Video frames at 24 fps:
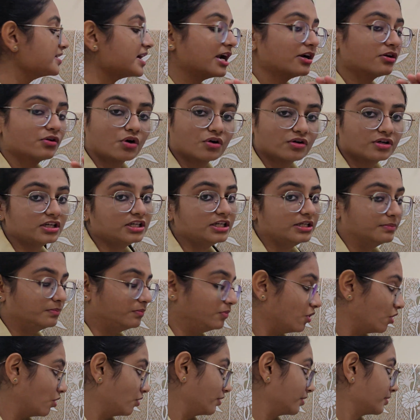are totally
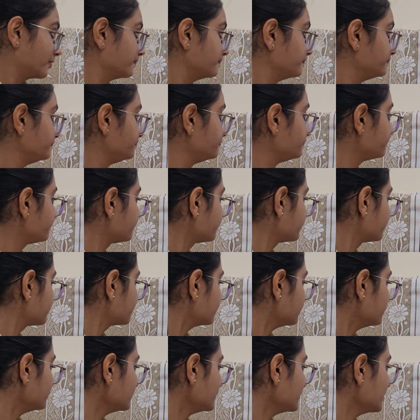blocked,
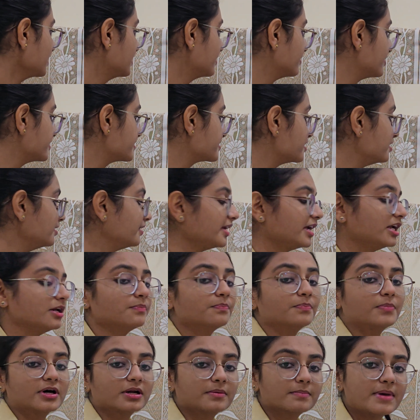result
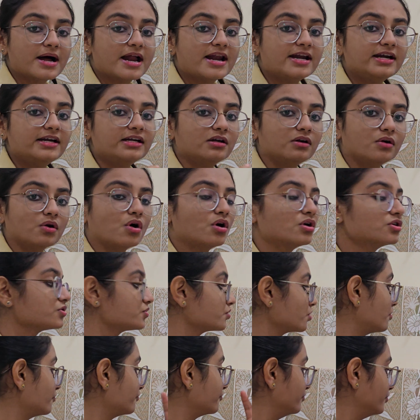in permanent
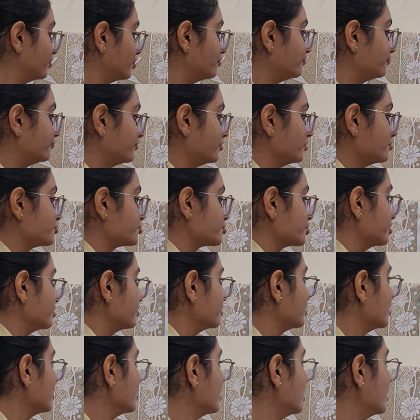loss of nerve function.
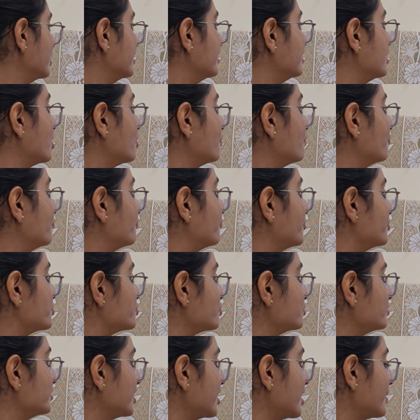Now,
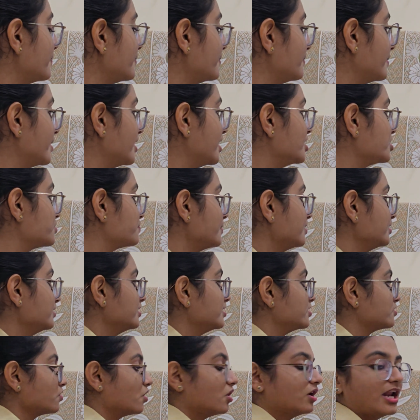physiotherapy management,
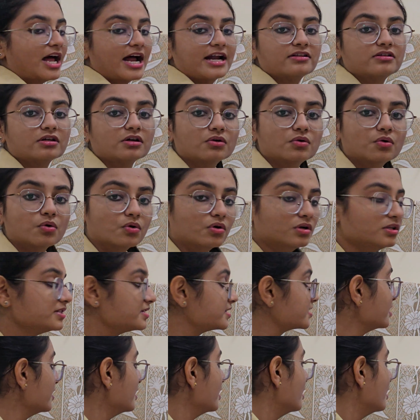these all are the goals.